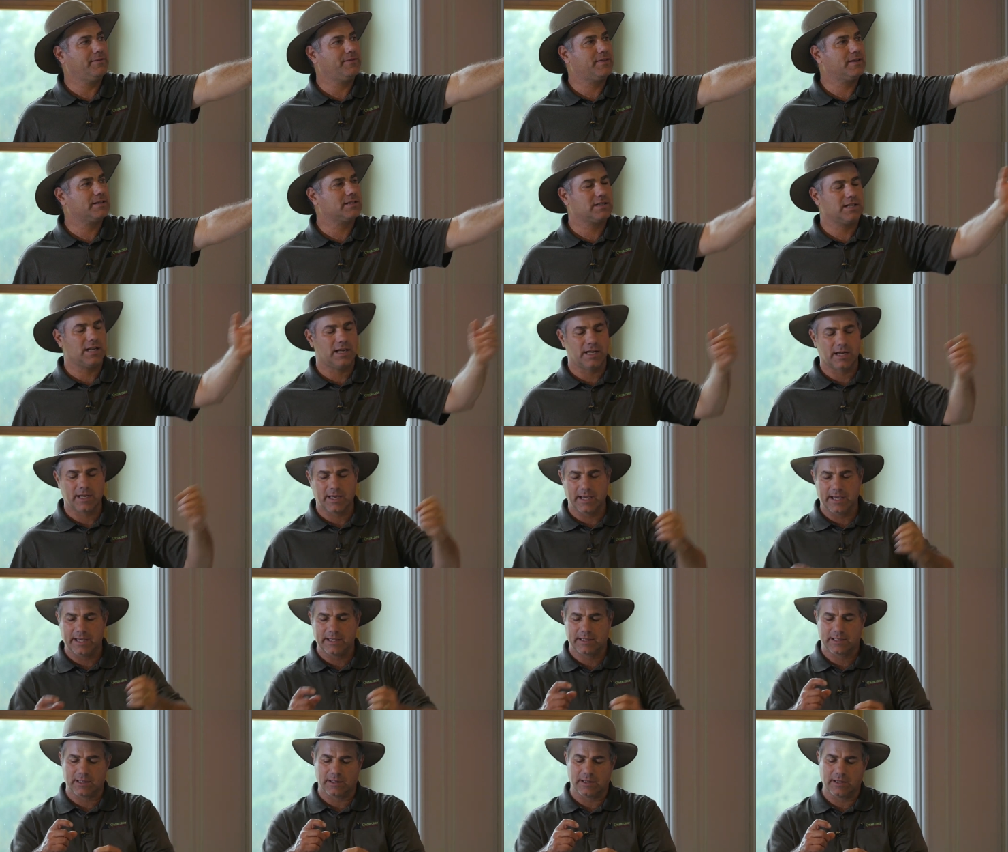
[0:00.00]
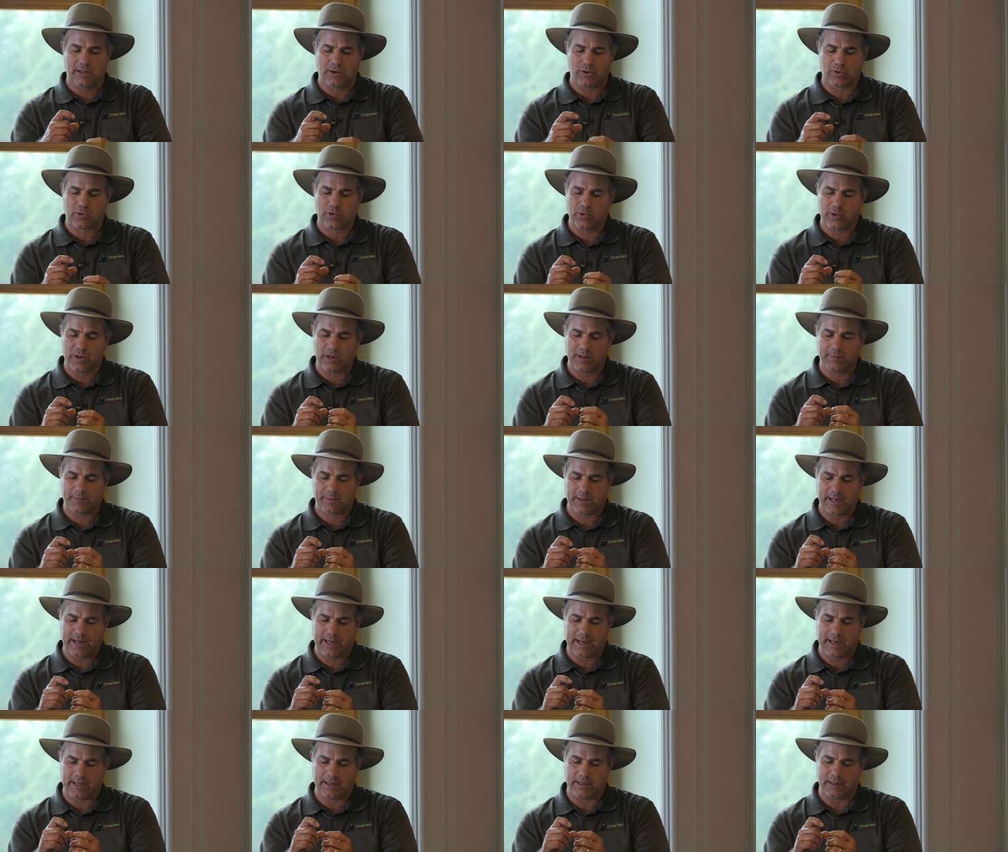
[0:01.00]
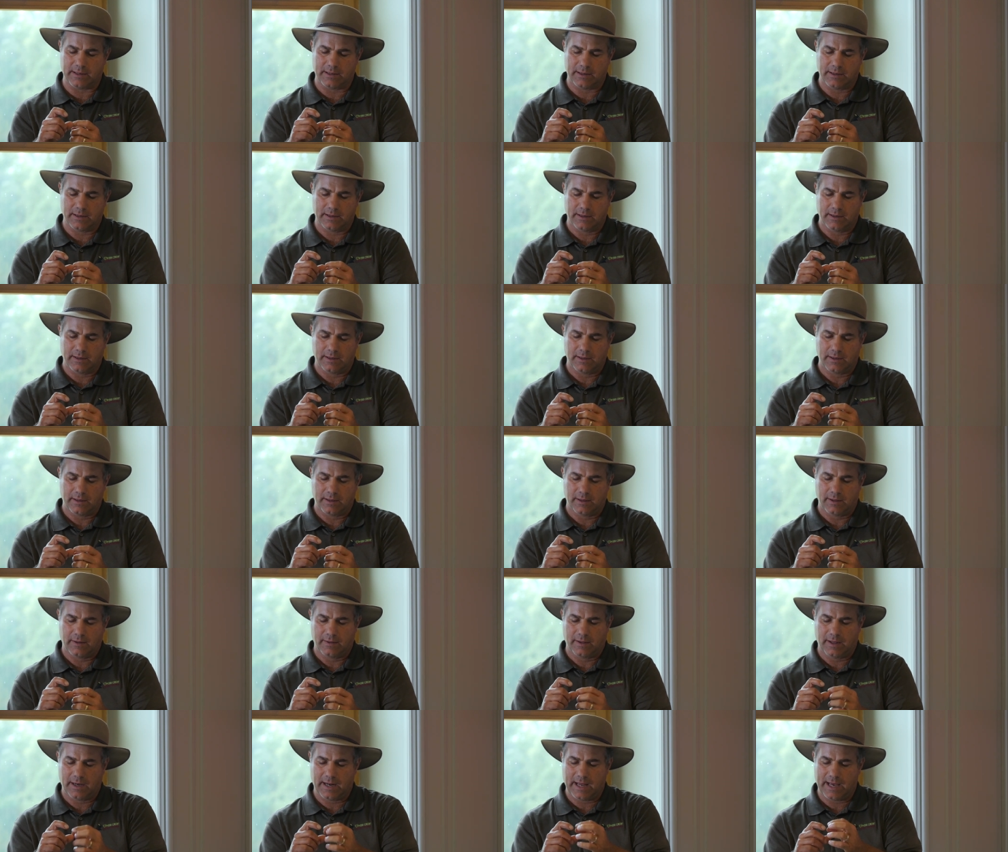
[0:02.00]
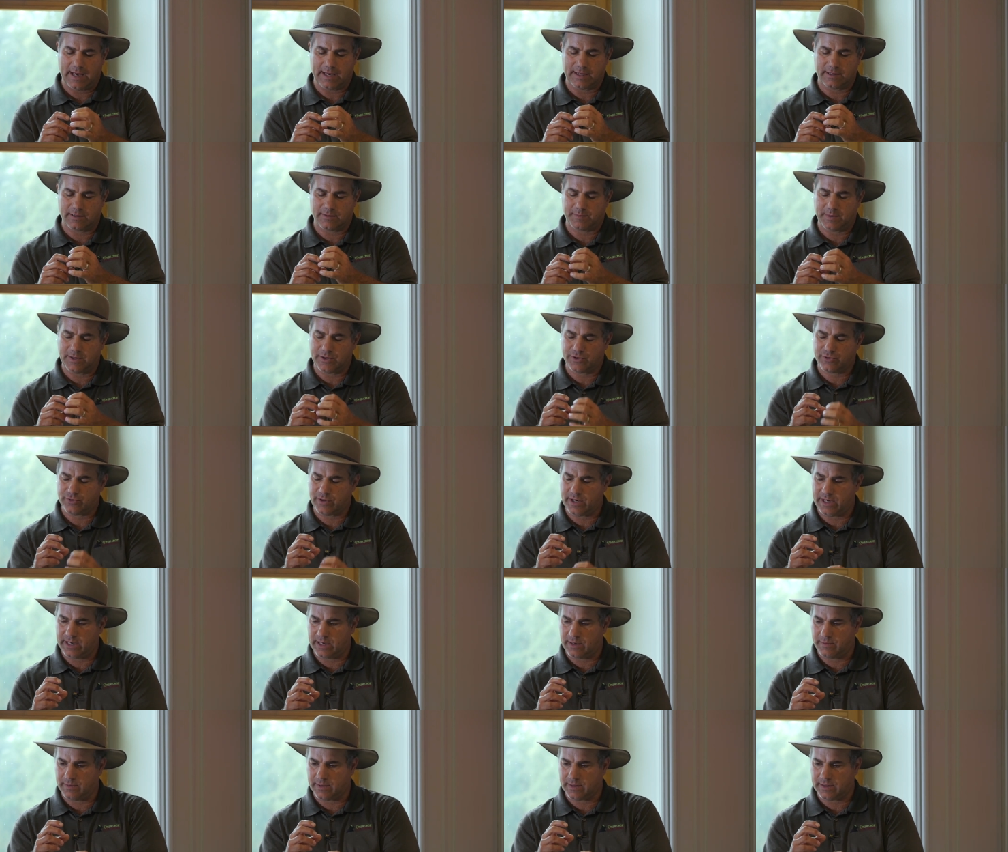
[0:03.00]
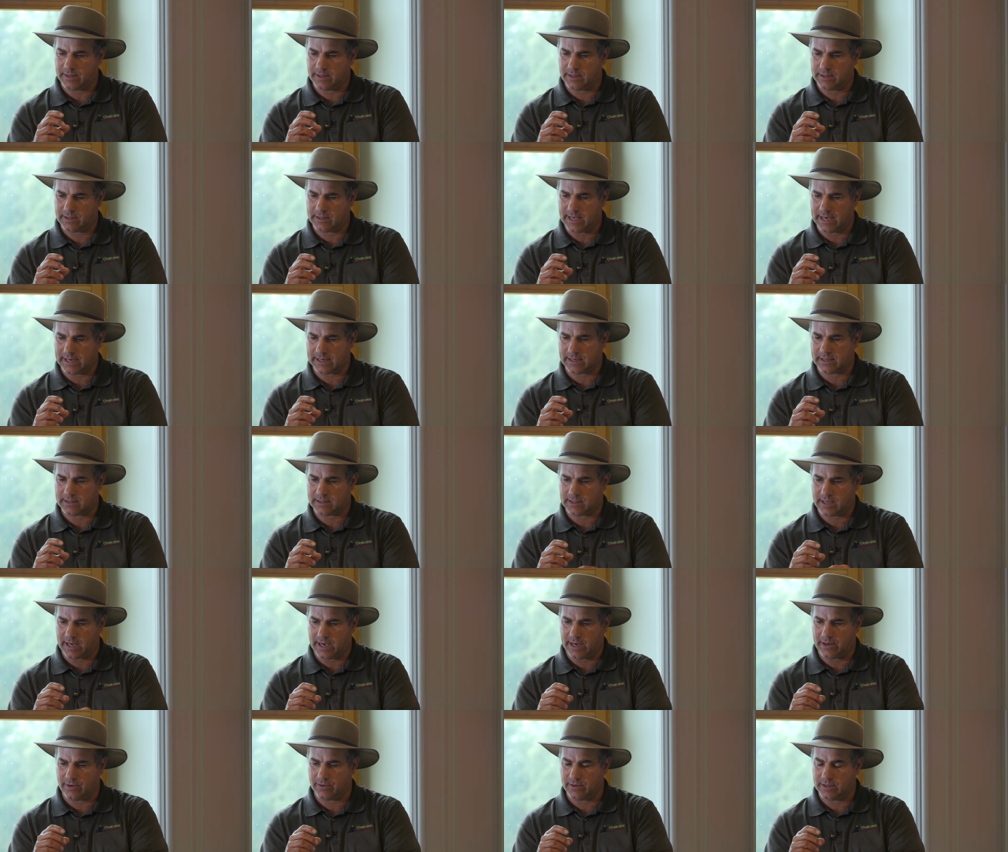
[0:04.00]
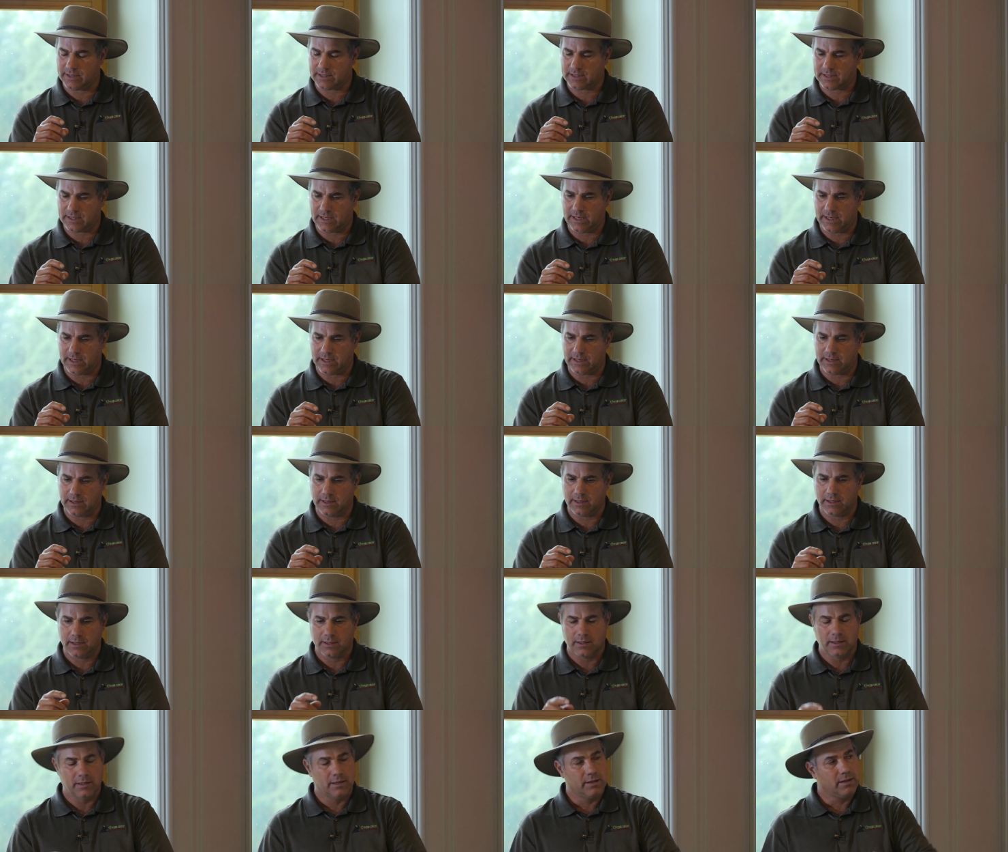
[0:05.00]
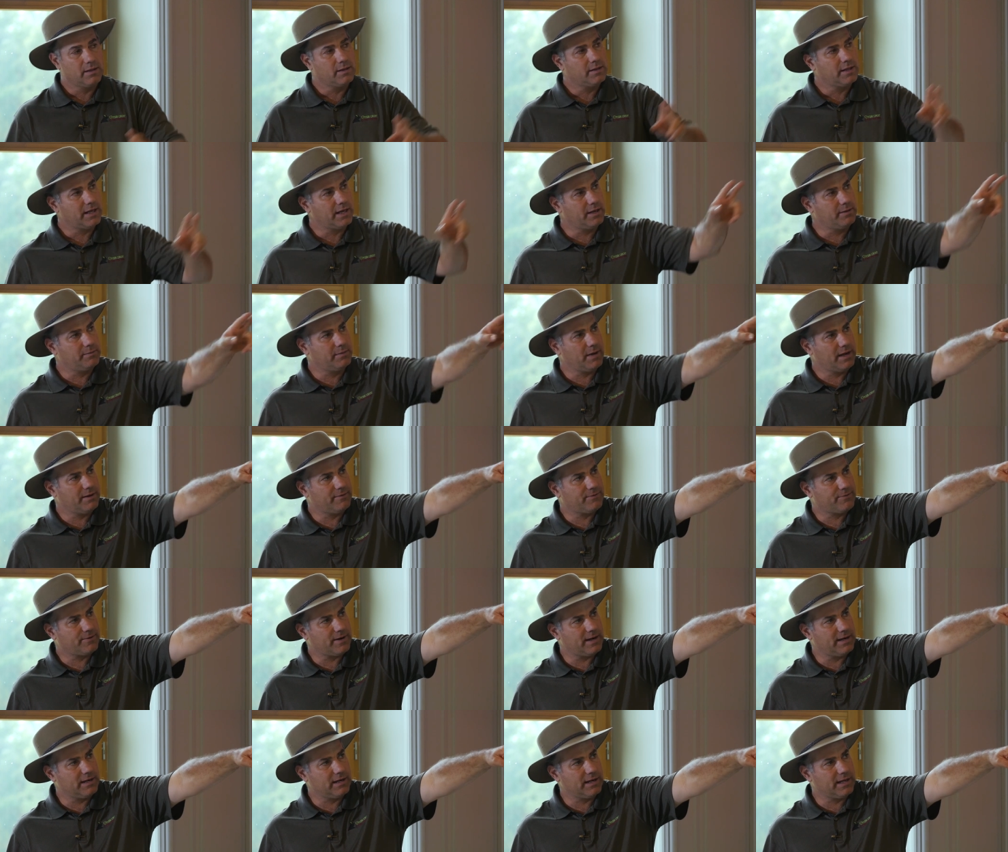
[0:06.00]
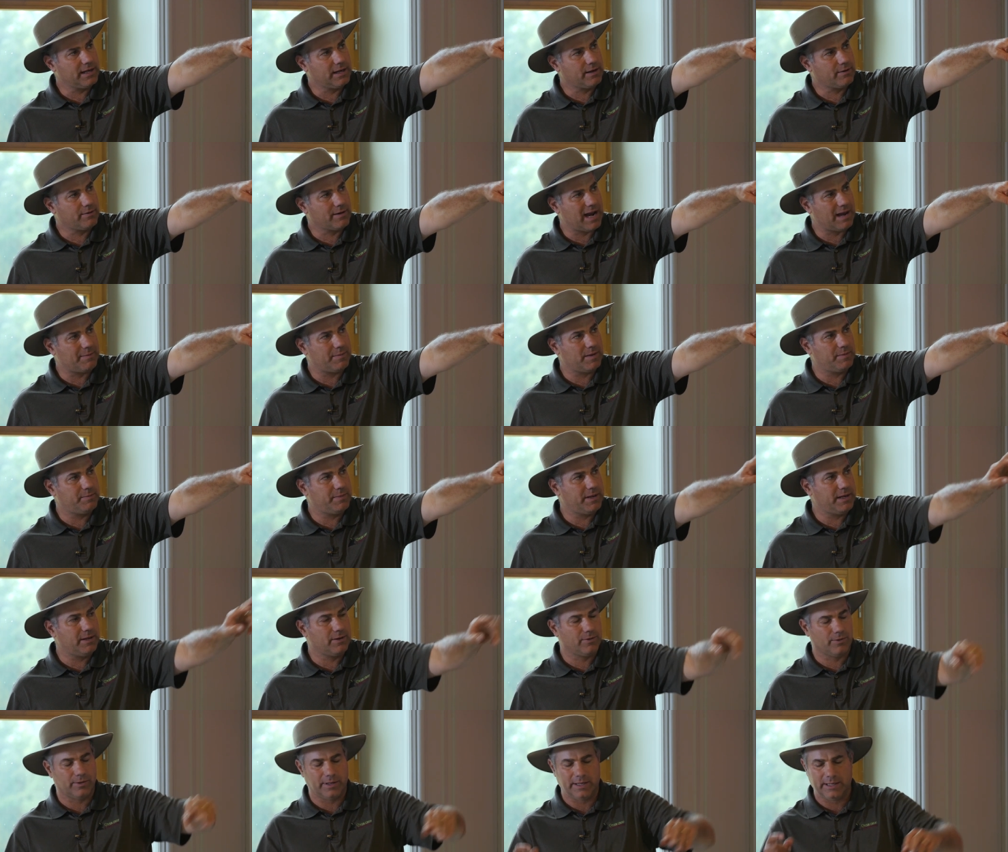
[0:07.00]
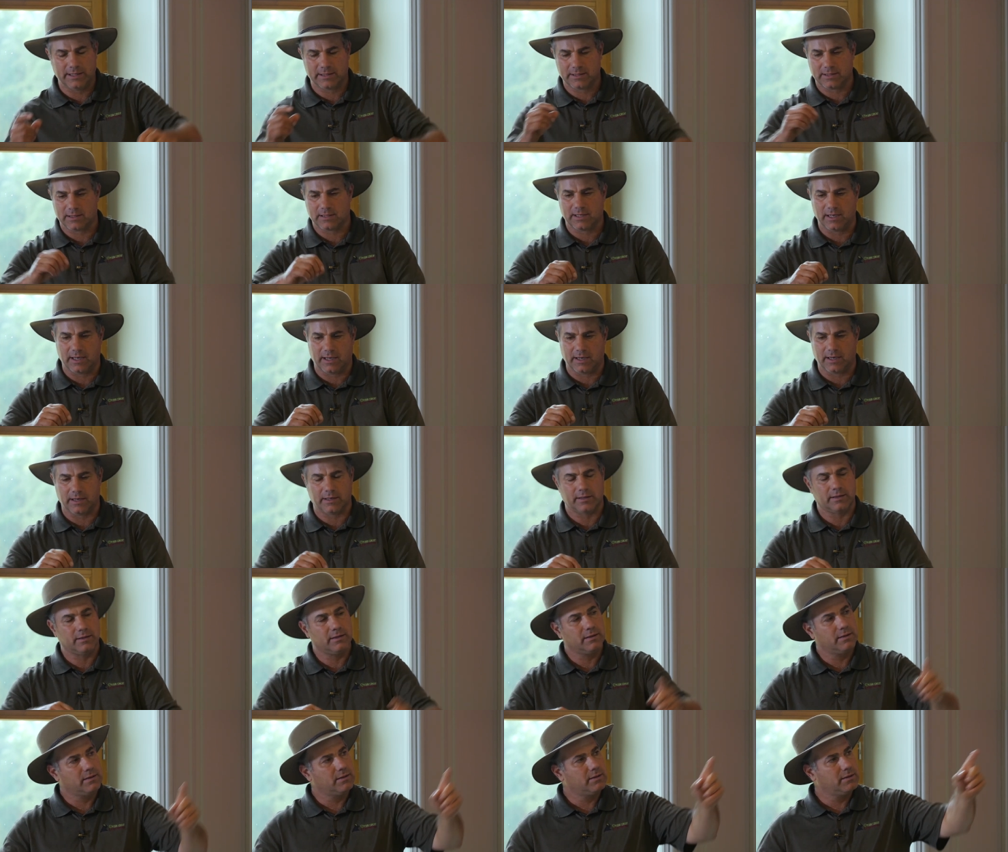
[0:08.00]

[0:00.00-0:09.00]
if the slug eats a little corn plant that has been treated with an insecticide on the seed, then my friendly carabid beetle eats the slug.